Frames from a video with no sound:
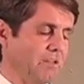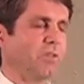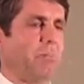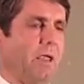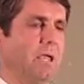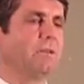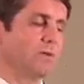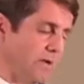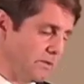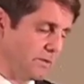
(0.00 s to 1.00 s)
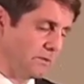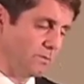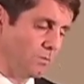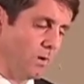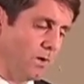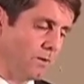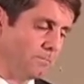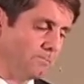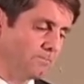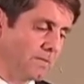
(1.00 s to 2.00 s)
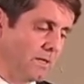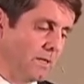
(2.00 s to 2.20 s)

expands on this as well.